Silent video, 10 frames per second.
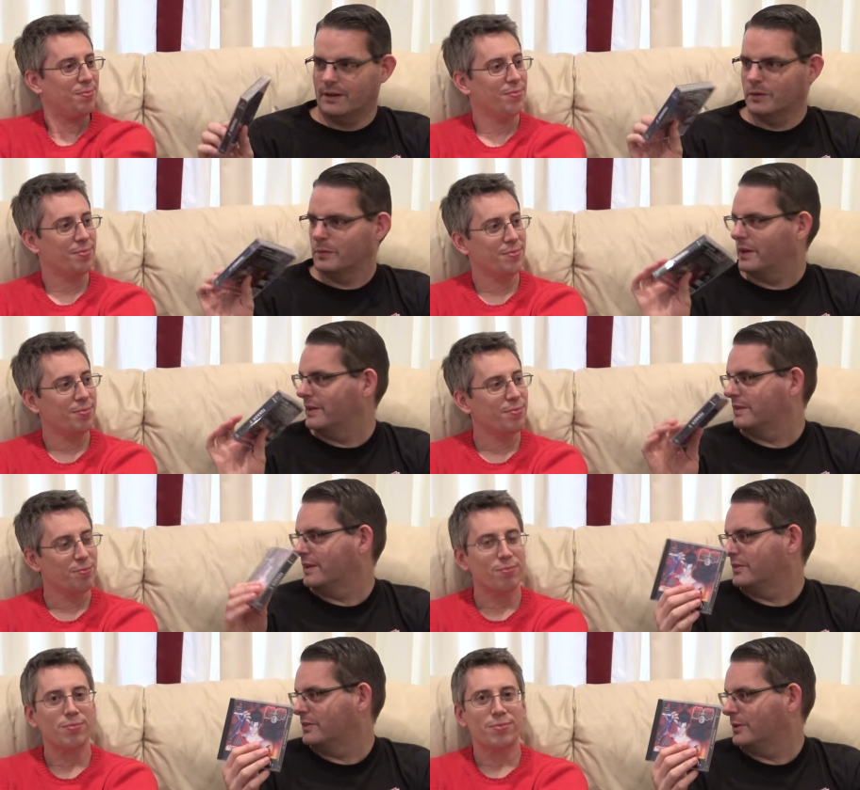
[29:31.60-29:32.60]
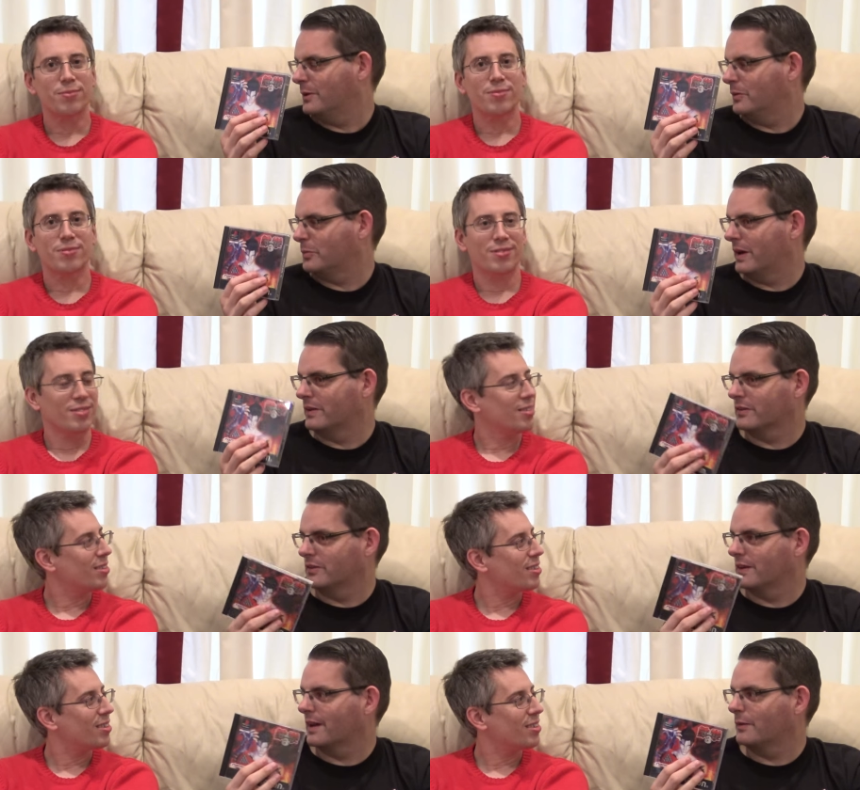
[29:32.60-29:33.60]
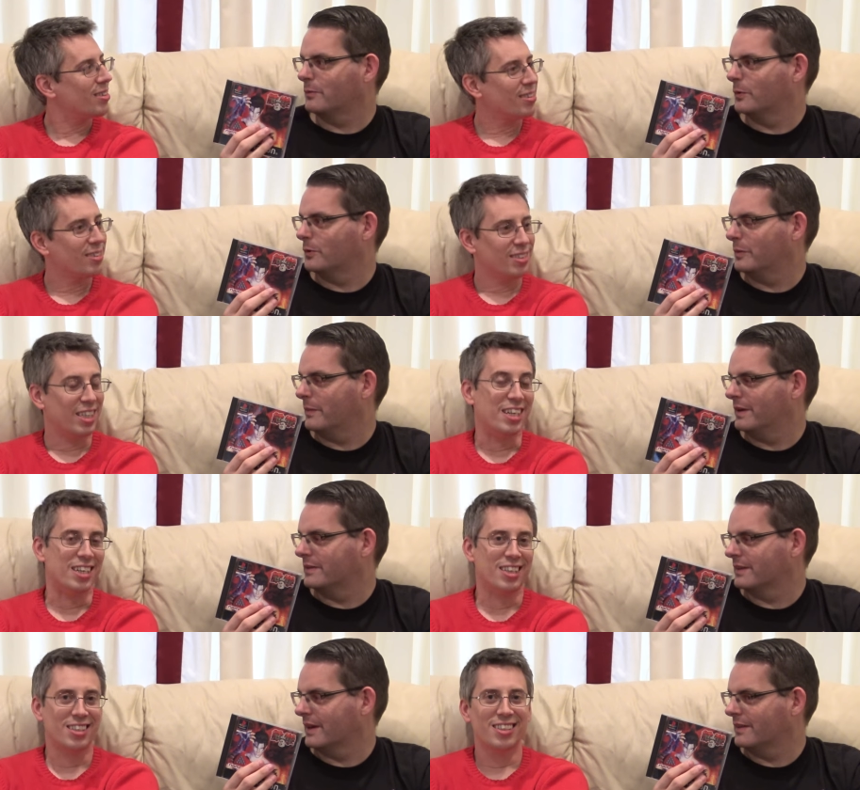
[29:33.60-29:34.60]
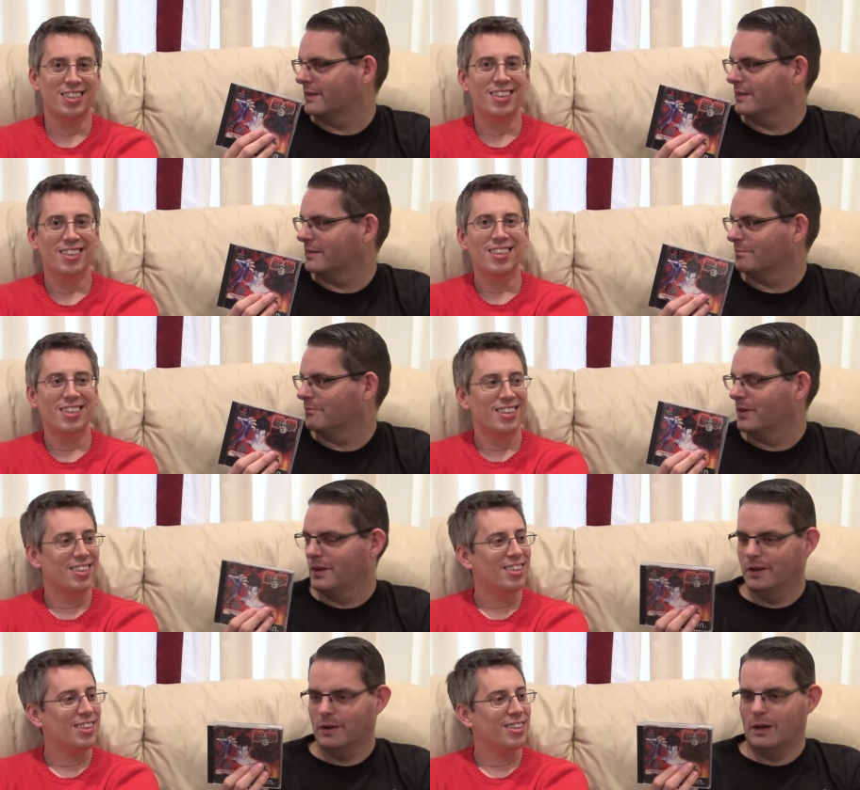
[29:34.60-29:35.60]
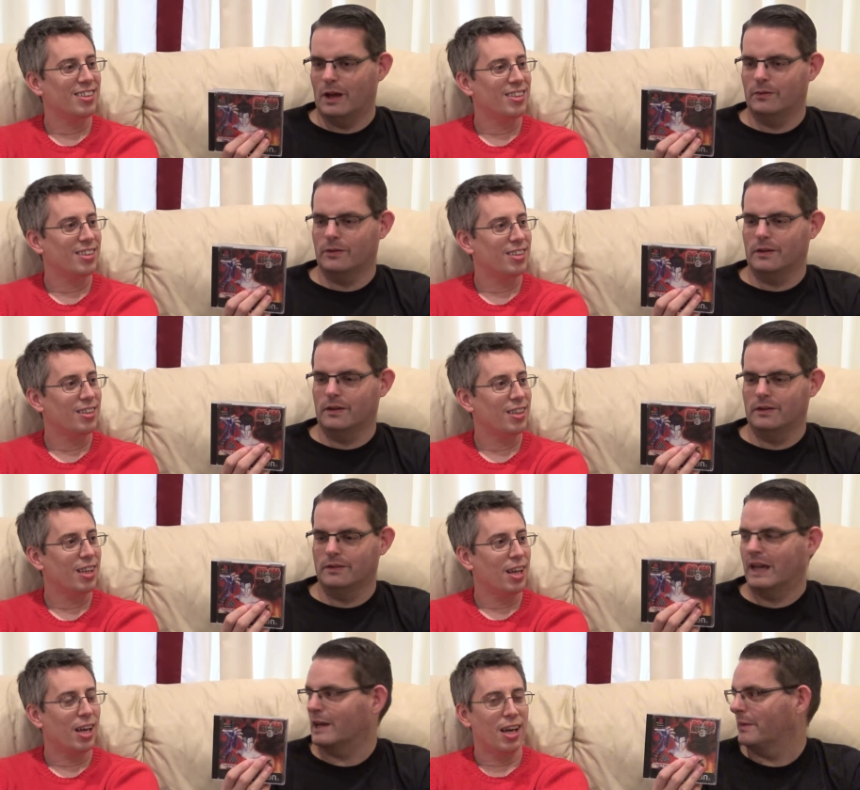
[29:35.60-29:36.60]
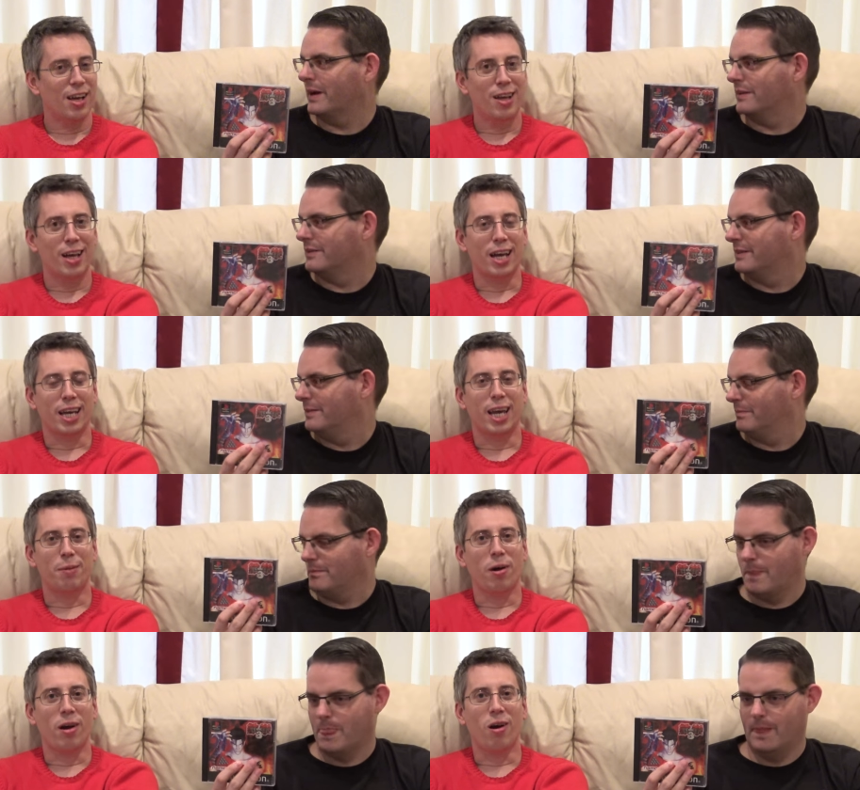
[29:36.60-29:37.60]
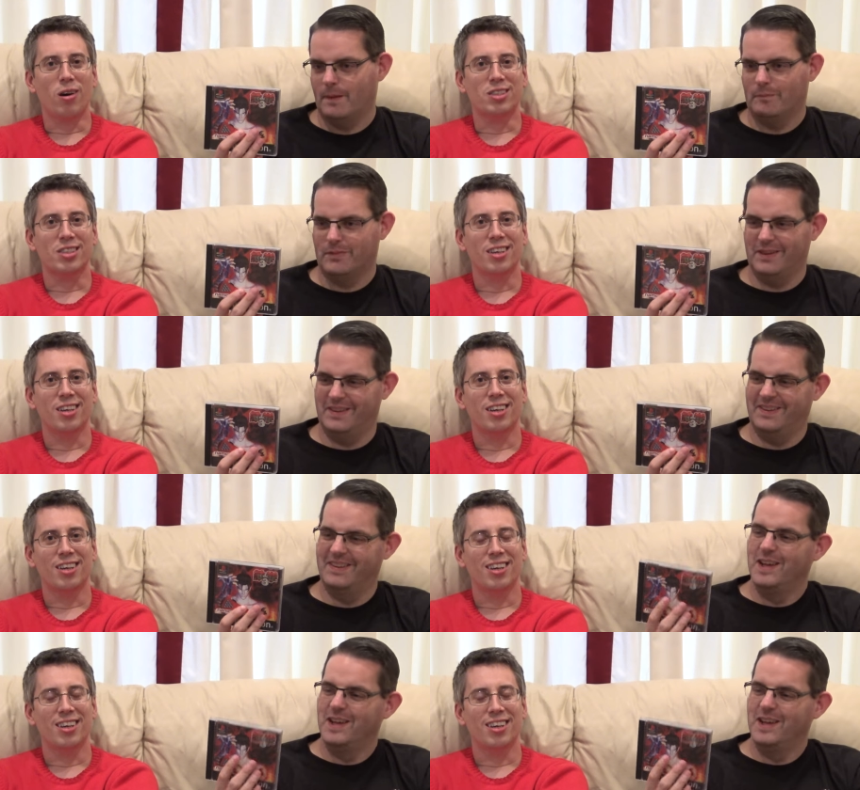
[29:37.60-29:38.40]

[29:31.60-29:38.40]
Speaker 1: Tag on the PlayStation 2 was best because you could get four of your mates yeah. together and have a tag match. And kick my ass. Yeah.